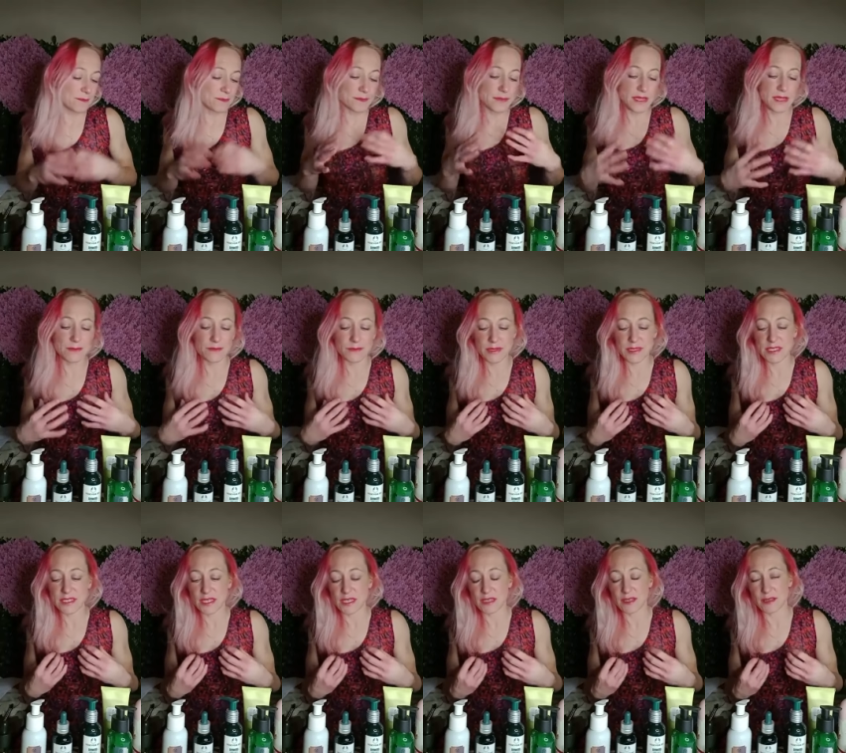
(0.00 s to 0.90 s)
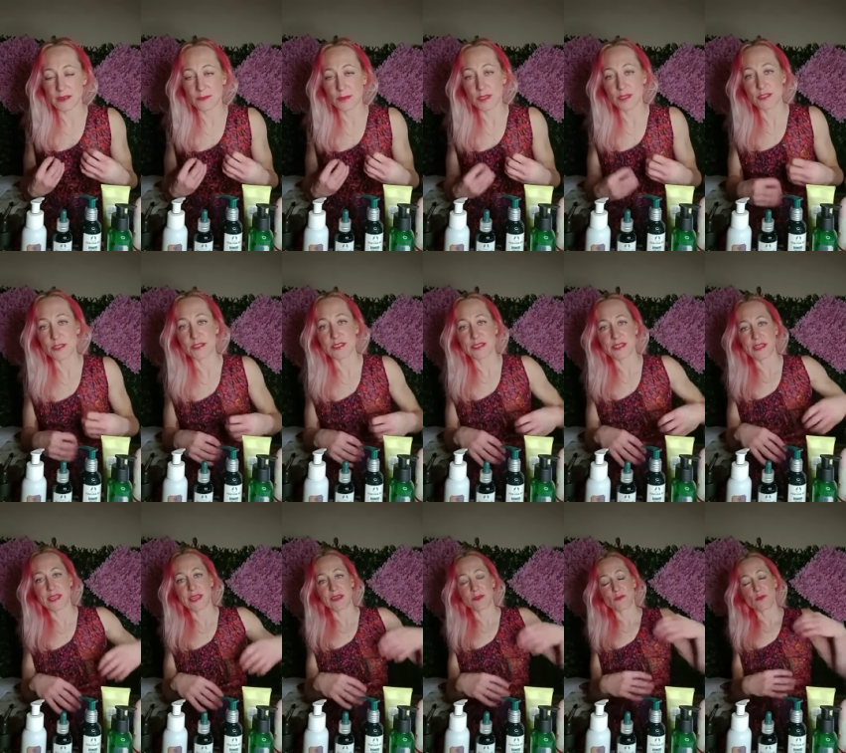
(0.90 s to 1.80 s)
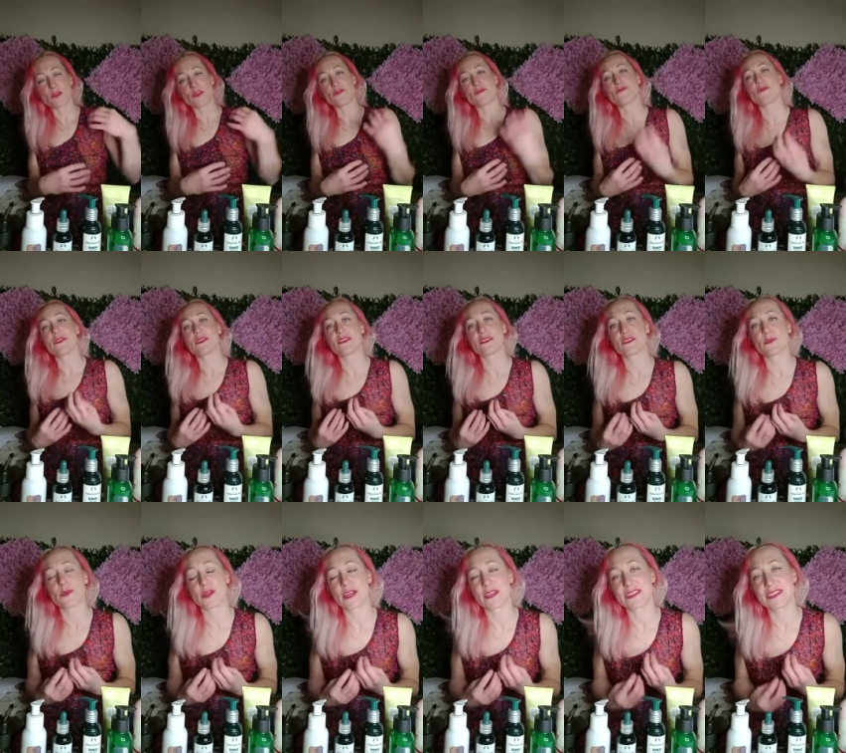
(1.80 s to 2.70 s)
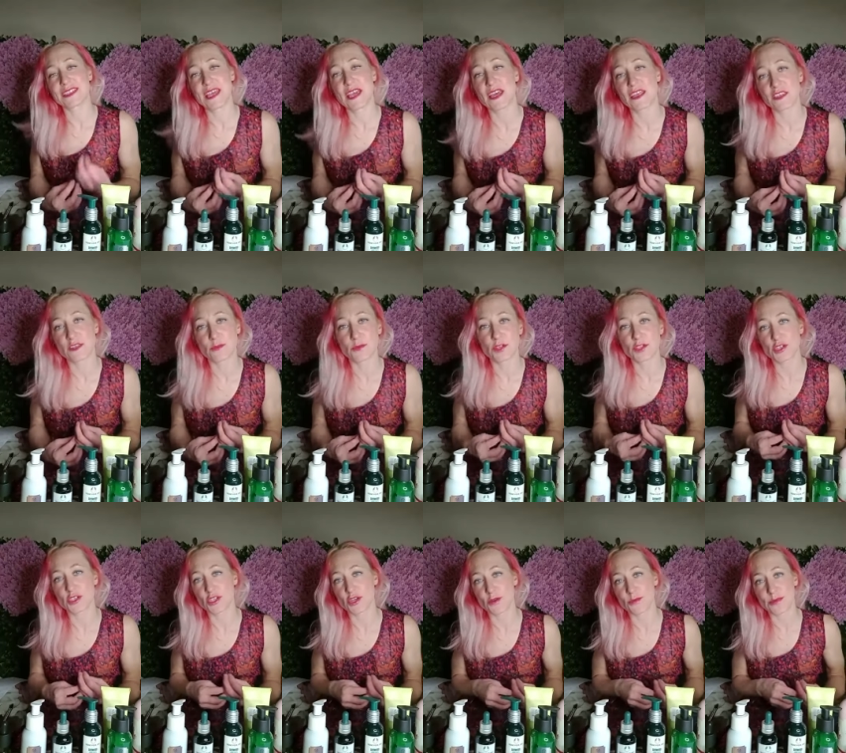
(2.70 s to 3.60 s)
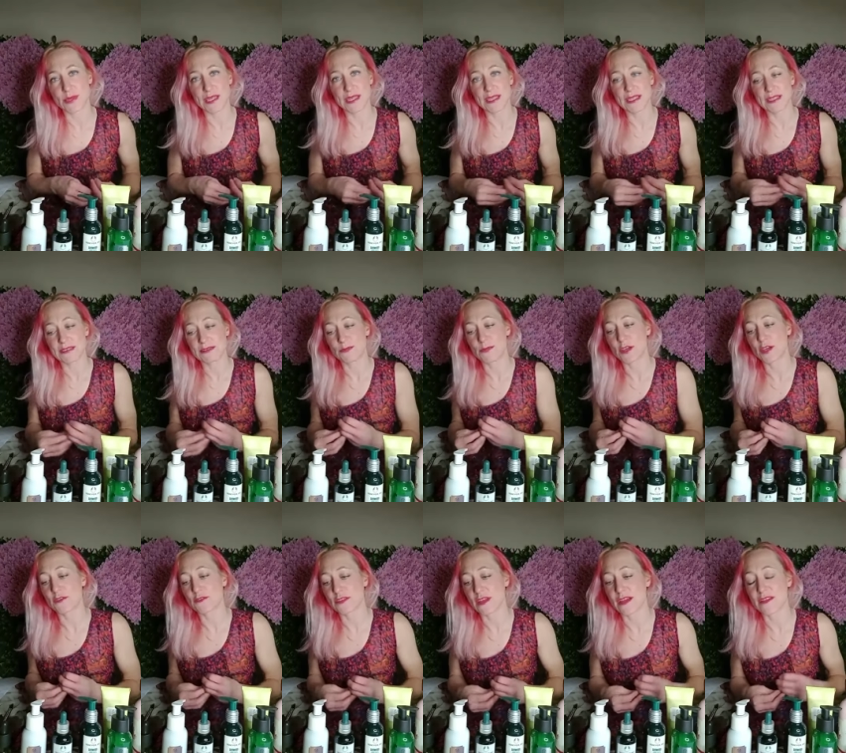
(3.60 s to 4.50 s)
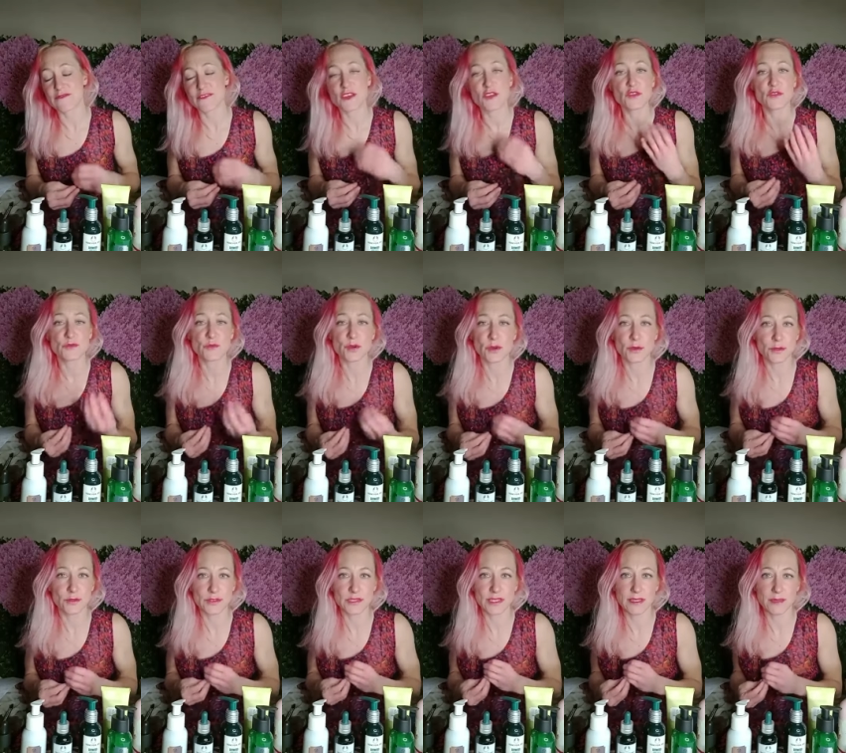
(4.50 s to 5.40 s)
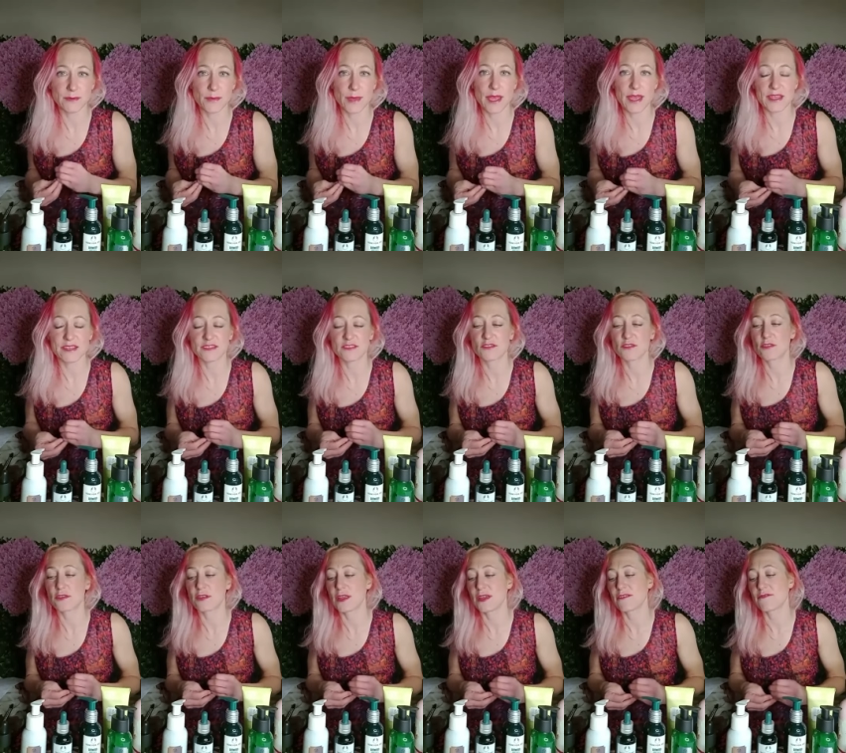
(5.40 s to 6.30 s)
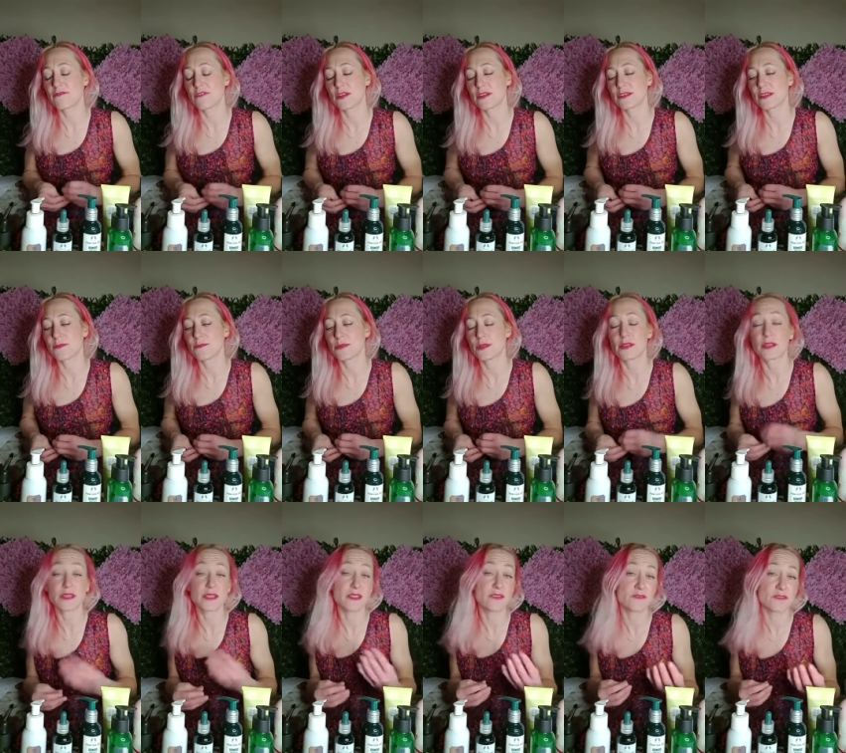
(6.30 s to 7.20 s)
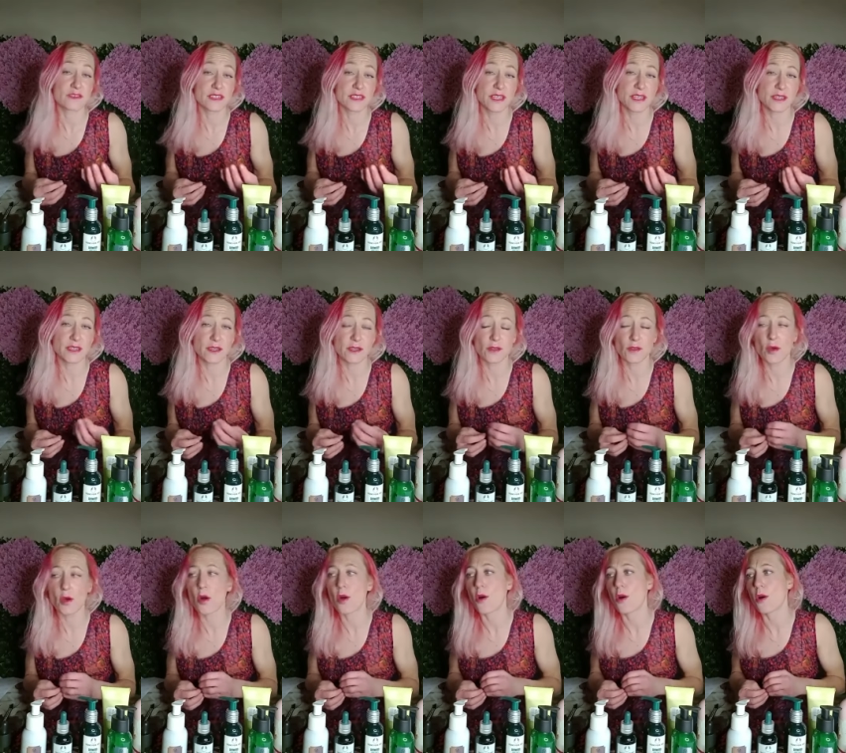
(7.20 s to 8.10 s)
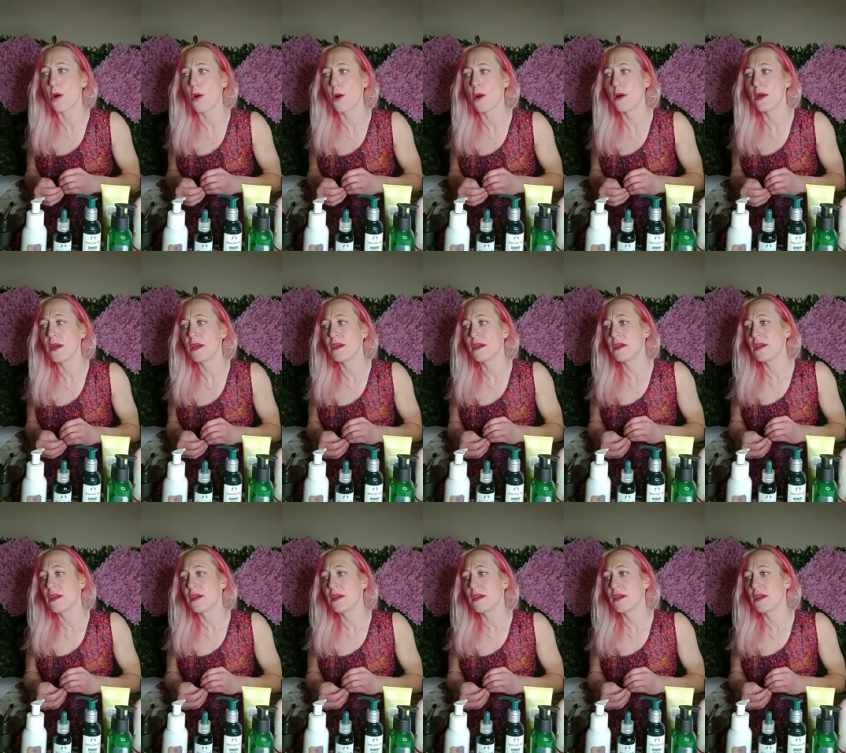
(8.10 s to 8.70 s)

Me in particular, personally, one of the reasons why I started the Body Shop is because I've used products in the past, so like for example Clearasil or